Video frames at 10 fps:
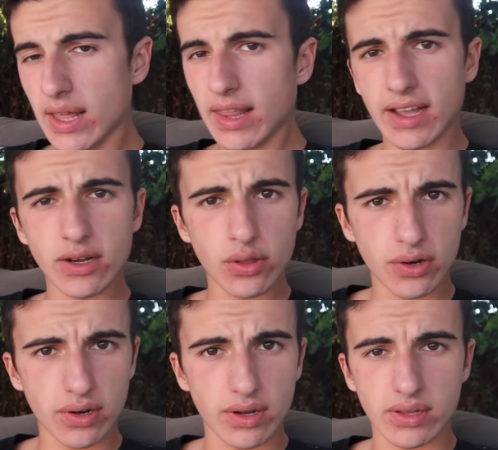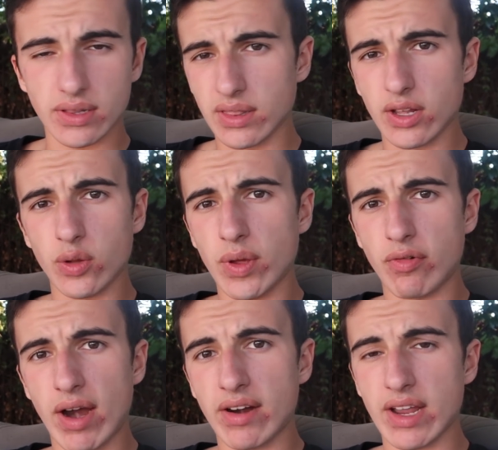Like, I know they're a little bit
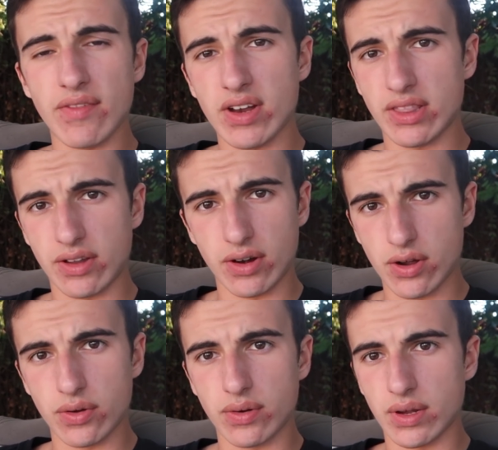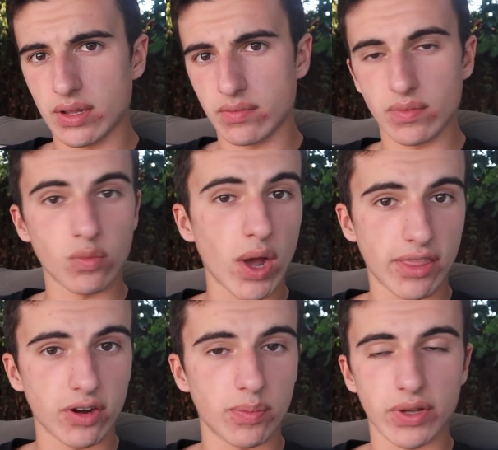rare even in their own
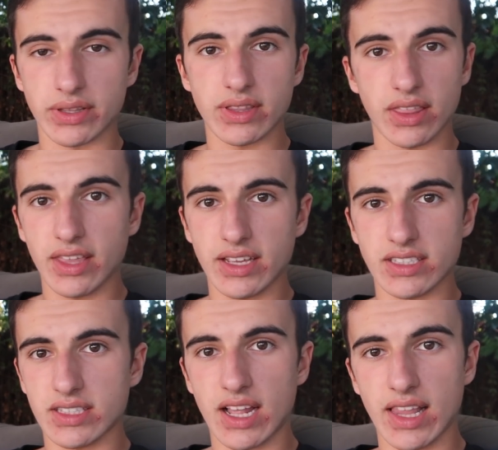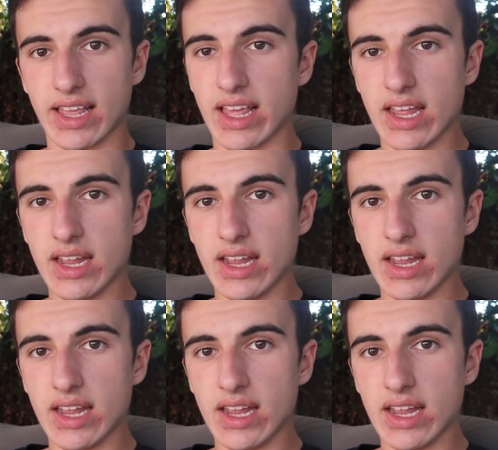weather, but the thing is that, like,